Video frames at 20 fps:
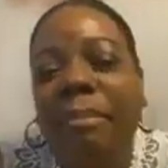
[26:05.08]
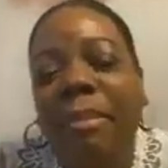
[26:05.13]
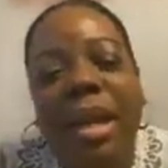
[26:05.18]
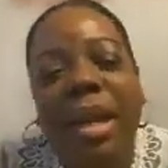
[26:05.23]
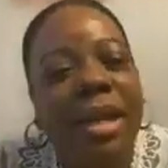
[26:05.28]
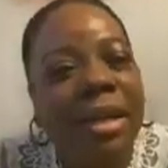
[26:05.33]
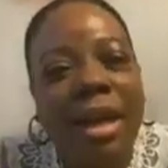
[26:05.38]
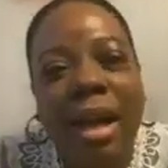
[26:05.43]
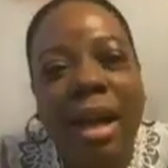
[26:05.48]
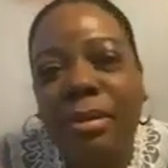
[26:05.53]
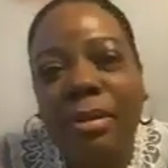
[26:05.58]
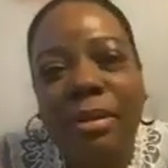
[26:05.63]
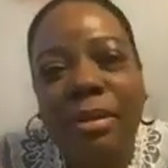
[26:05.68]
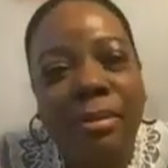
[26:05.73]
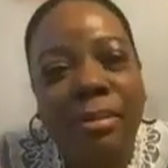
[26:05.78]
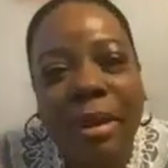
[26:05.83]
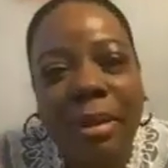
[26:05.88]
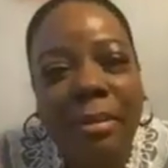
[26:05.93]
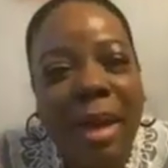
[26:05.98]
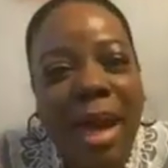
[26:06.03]
made a couple
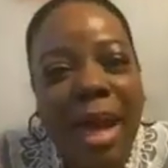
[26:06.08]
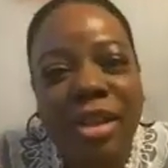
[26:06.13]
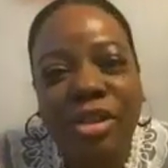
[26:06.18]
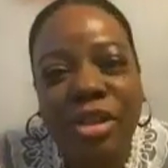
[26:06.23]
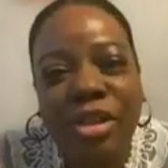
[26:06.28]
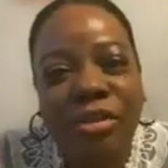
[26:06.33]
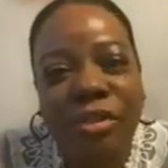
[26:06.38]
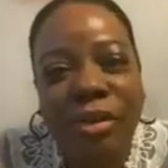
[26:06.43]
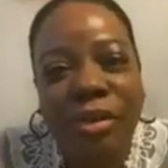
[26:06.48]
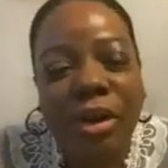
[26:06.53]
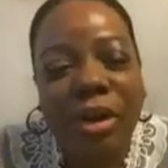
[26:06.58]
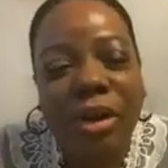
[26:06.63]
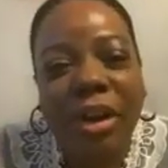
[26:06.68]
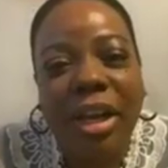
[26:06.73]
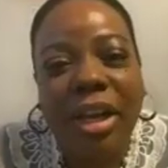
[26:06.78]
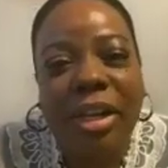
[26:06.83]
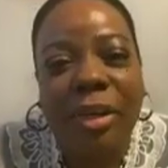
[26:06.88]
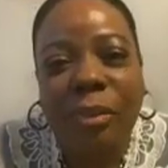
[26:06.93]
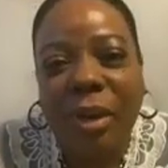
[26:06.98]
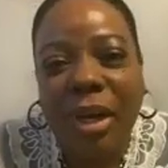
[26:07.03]
of batches for her
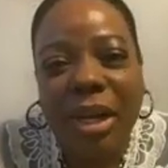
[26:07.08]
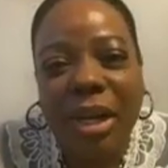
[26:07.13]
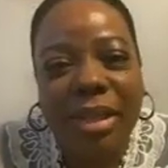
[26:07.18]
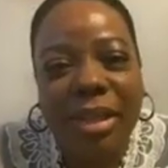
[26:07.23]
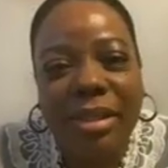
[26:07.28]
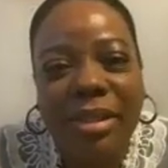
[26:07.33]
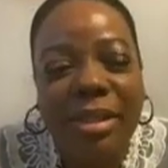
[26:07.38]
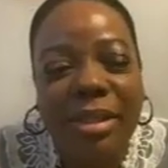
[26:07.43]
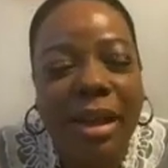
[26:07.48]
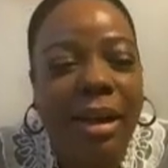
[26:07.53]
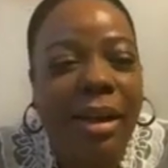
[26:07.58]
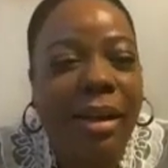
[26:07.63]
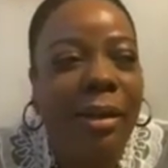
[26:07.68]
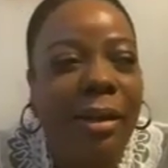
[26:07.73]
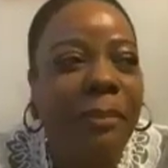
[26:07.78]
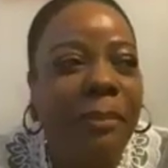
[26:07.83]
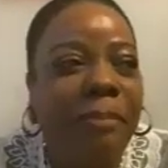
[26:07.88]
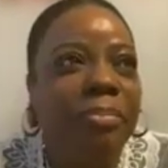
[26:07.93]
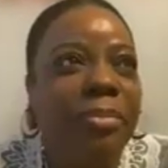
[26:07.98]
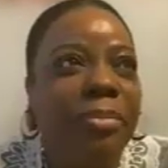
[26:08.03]
anyways,
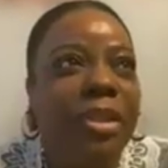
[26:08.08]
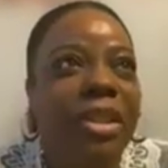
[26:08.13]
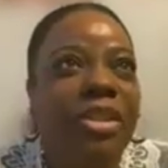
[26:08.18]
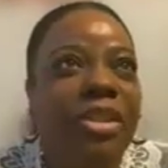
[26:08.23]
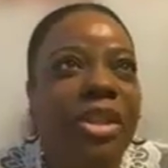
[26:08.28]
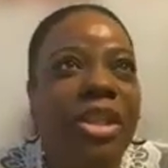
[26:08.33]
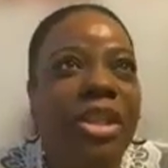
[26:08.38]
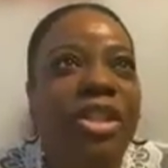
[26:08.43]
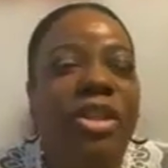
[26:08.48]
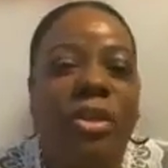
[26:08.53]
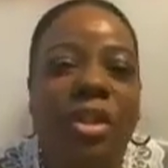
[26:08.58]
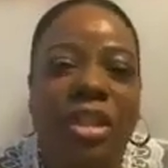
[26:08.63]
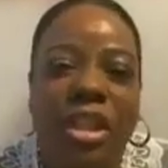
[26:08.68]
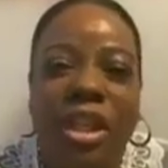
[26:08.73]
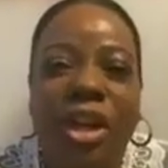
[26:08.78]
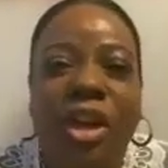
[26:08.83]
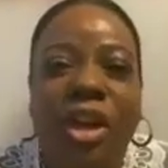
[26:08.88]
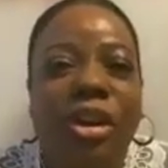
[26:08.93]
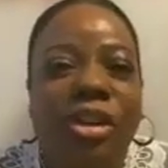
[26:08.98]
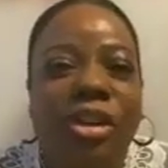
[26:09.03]
just so to
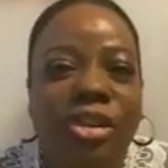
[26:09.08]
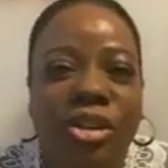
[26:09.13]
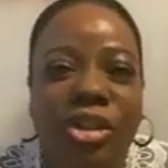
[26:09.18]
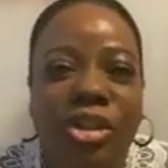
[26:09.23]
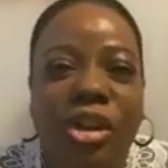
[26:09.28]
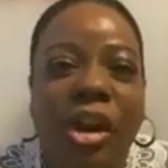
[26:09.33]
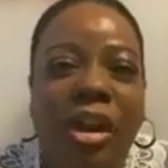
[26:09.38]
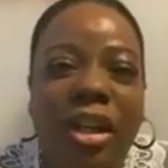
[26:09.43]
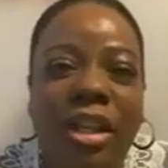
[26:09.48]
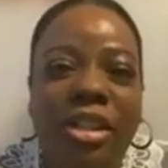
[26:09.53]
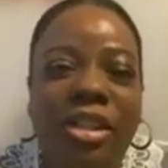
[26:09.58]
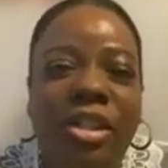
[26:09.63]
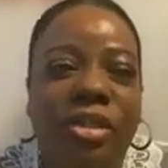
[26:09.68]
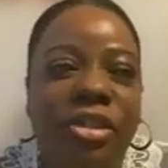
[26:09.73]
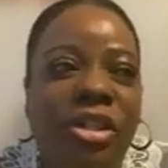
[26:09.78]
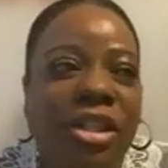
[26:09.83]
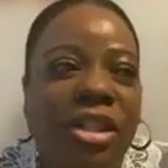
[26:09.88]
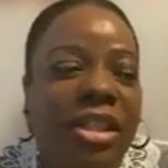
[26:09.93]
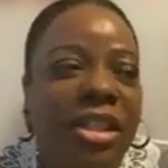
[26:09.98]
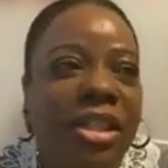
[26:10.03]
get her started
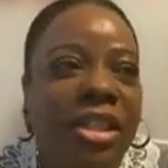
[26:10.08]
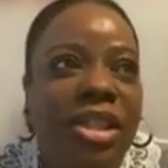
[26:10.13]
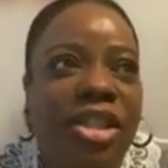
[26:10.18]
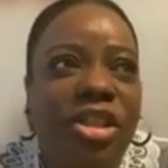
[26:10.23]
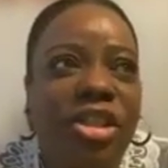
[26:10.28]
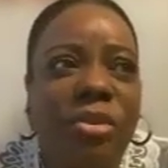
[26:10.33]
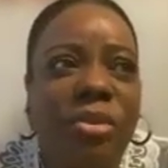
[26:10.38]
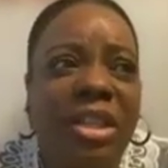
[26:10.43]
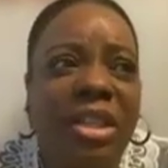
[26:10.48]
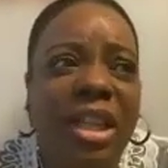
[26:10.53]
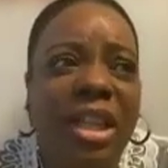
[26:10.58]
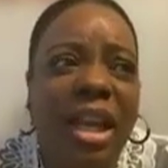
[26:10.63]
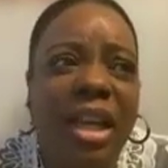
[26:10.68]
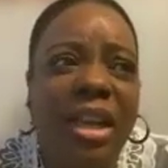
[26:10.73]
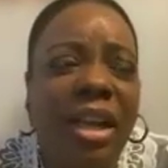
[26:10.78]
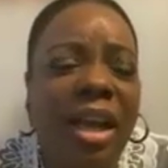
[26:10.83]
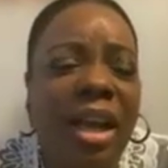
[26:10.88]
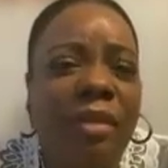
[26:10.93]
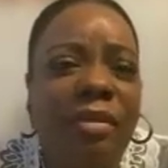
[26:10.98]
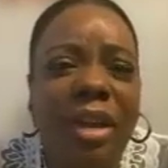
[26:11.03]
so she could see. She was
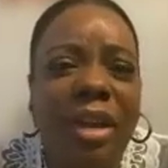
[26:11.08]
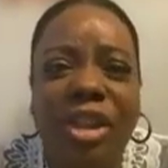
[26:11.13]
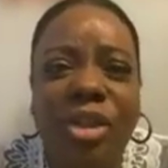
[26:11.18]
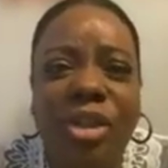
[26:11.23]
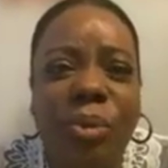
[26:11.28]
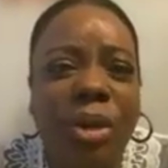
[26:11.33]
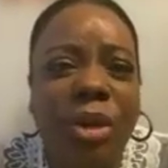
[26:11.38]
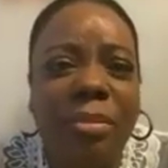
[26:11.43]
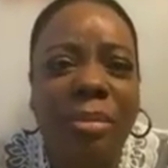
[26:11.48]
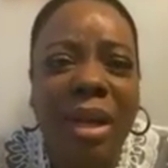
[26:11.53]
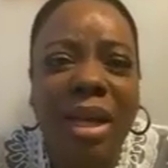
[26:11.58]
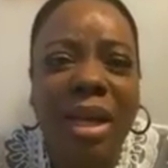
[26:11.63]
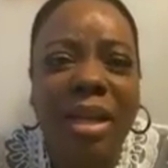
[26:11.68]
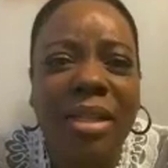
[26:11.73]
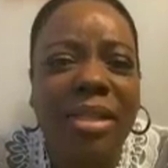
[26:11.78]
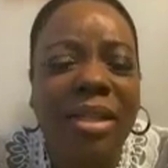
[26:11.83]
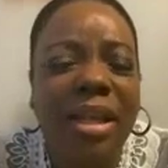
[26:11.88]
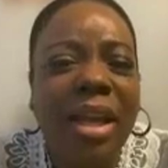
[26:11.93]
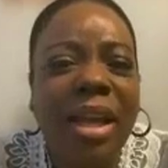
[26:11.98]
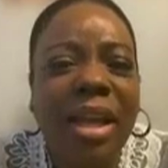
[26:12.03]
laying down for like 3
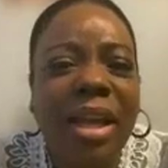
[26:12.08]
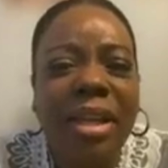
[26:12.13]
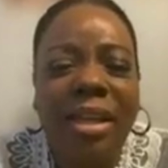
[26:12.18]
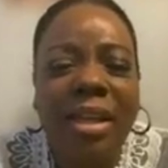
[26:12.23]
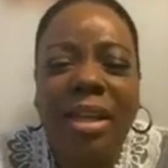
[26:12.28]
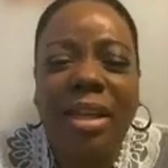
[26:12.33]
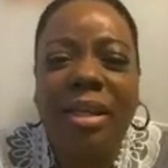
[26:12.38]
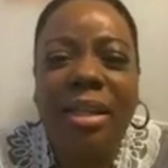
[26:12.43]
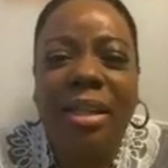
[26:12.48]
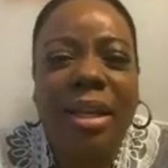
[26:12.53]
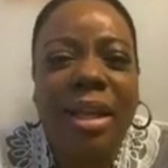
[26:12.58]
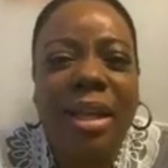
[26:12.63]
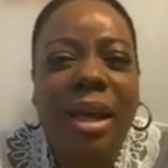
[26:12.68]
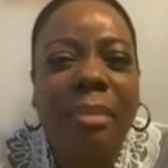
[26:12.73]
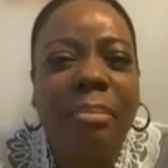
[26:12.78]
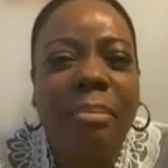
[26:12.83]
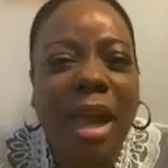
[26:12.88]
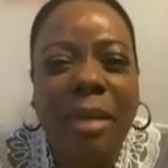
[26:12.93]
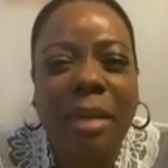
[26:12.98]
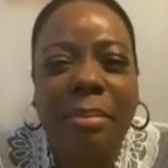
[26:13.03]
months, couldn't get
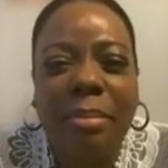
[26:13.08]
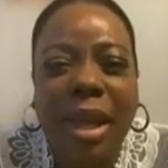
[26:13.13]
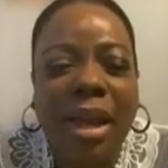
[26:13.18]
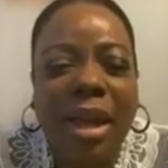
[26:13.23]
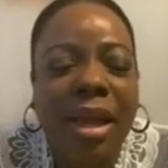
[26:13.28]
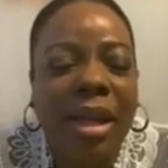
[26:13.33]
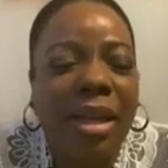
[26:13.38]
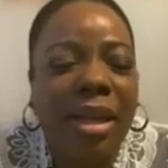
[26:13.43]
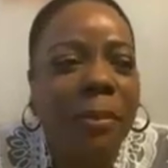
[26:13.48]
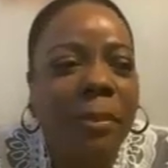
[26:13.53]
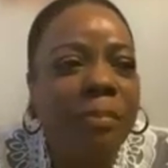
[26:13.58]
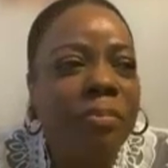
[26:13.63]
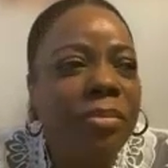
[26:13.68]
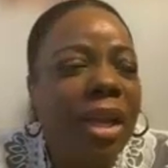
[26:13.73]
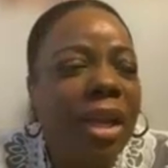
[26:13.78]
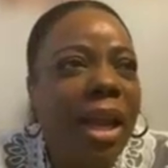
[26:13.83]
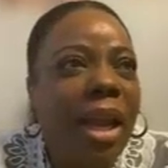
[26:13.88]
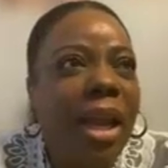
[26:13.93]
up, back pain.